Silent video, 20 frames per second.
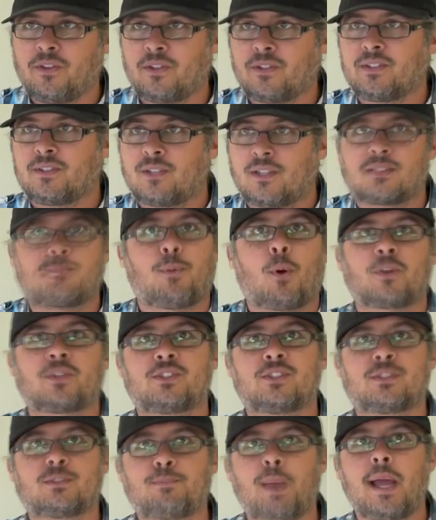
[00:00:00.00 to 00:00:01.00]
the sport
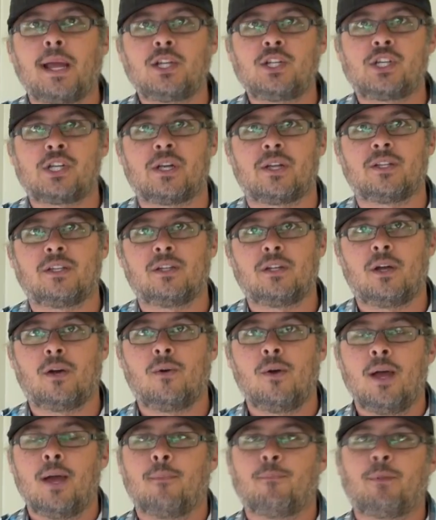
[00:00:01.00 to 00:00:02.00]
suspension, you know.
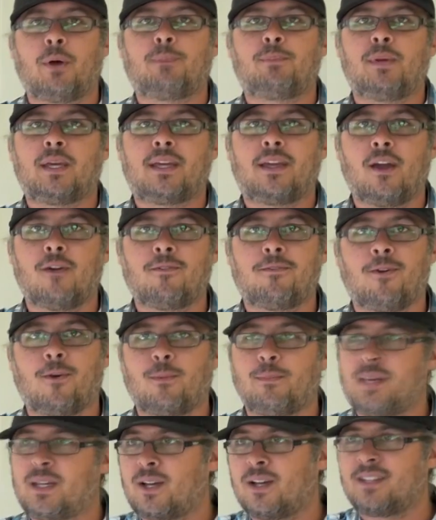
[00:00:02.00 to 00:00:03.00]
But be careful,
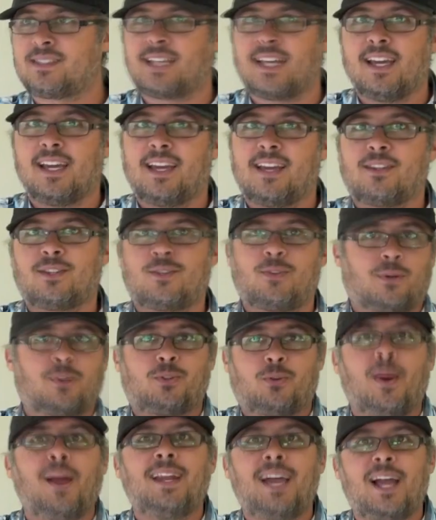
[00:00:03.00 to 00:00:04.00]
because
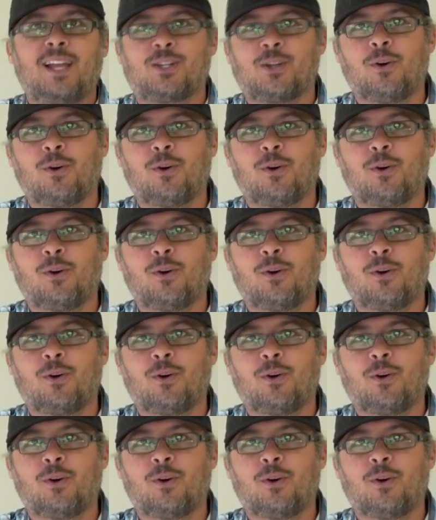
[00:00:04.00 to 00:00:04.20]
try that.